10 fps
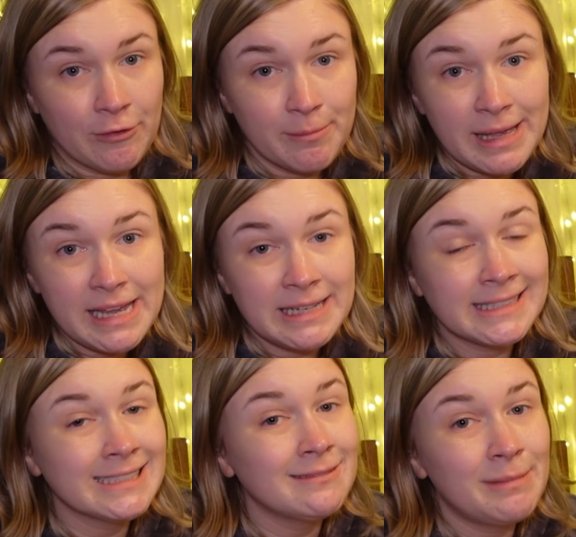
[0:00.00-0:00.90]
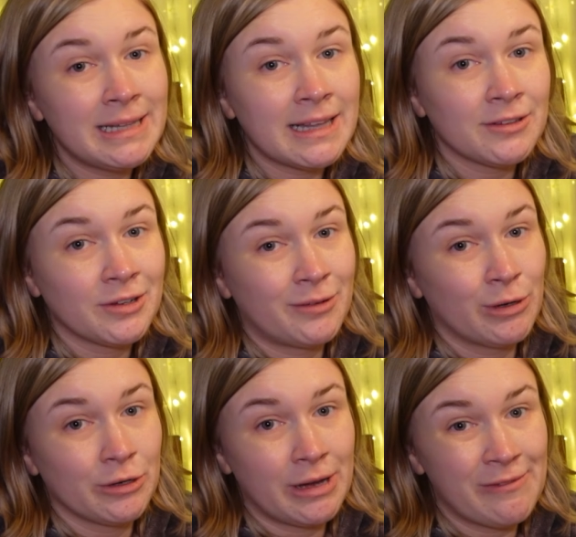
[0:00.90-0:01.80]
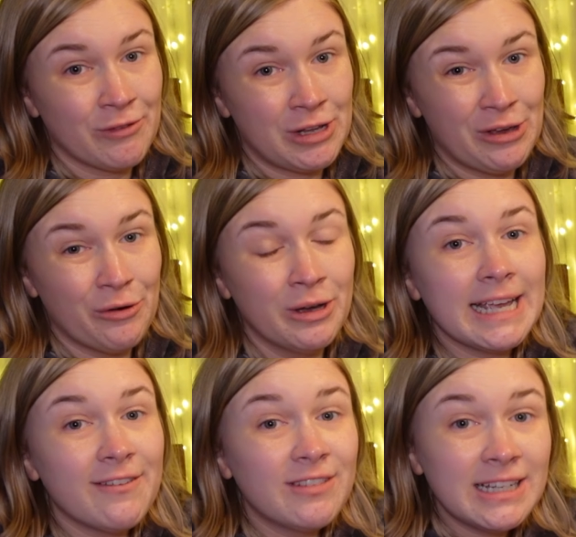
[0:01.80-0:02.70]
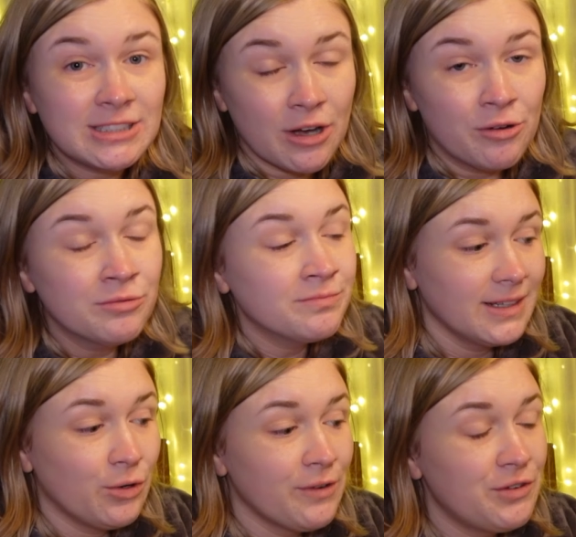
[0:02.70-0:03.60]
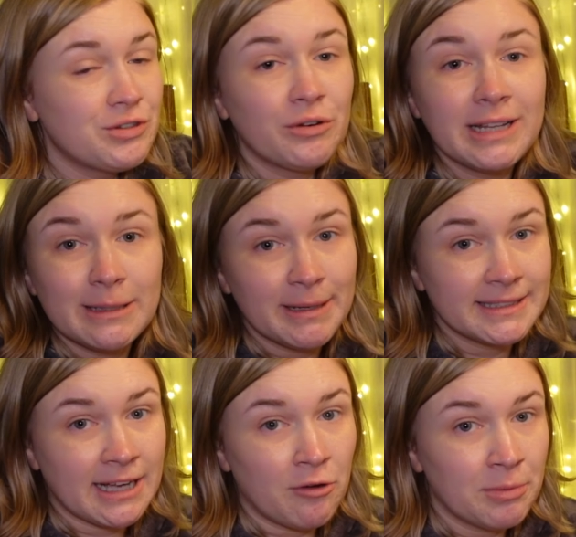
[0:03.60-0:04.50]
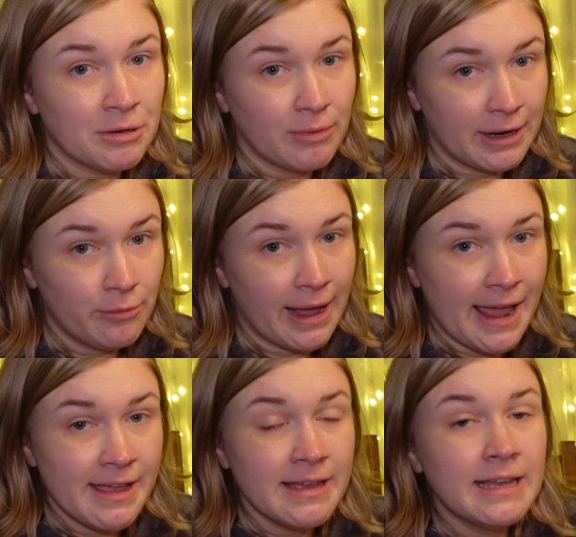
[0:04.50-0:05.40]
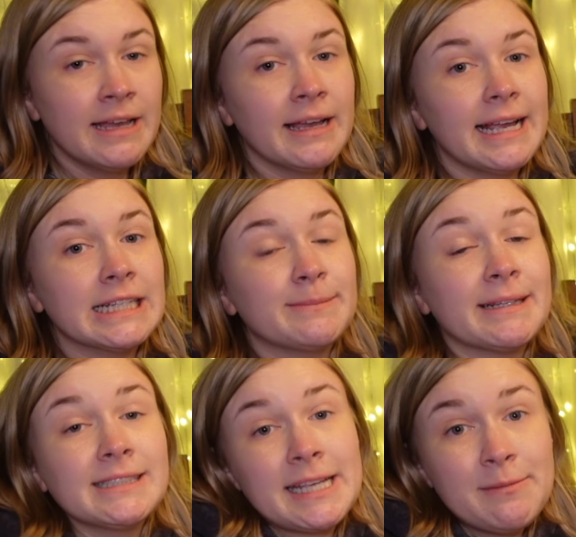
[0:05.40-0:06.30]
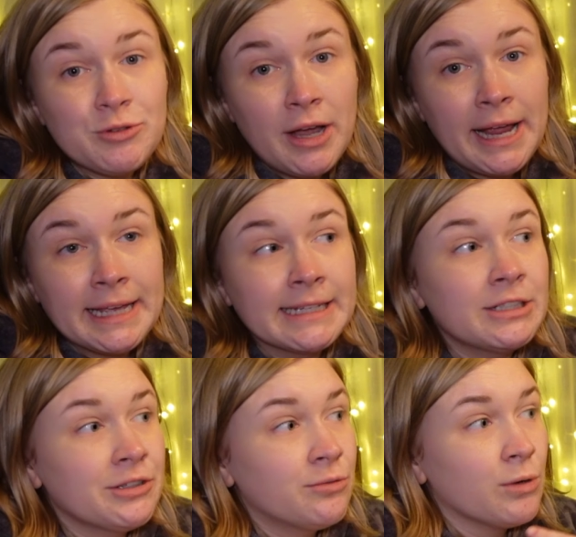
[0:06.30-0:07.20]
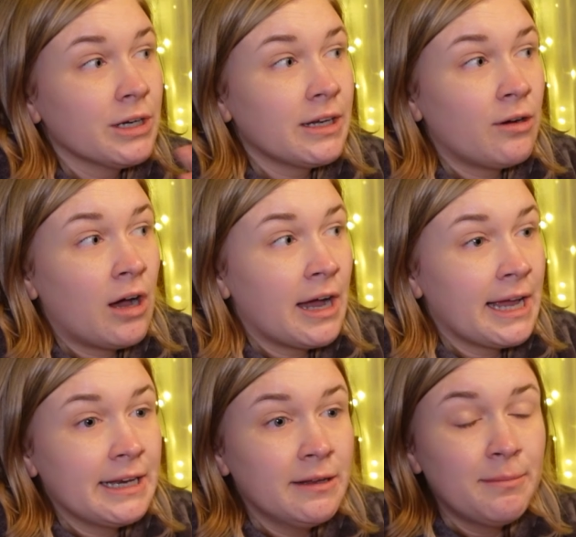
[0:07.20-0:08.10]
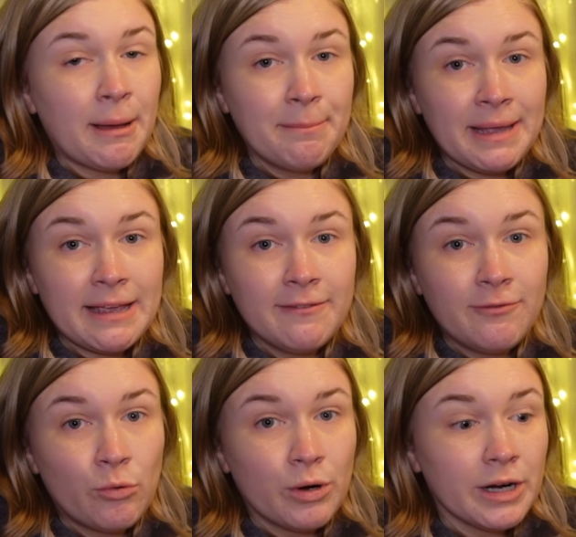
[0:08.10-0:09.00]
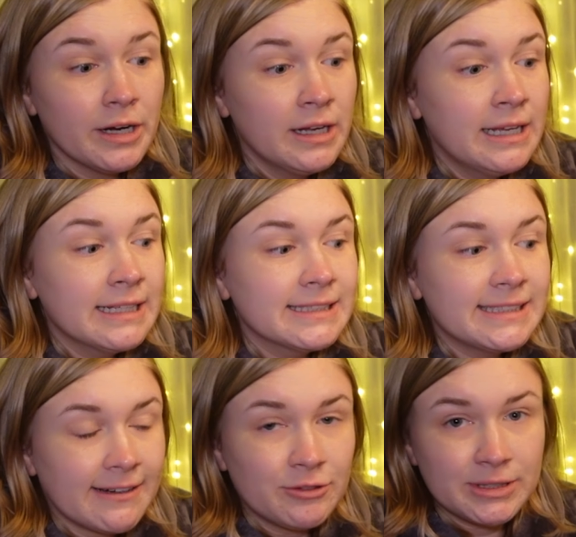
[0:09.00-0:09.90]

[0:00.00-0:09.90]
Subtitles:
for me doesn't mean that they're going to work great for you. If they don't, or if you don't get the best output right away, it's best to keep trying it. You know, work on pumping for several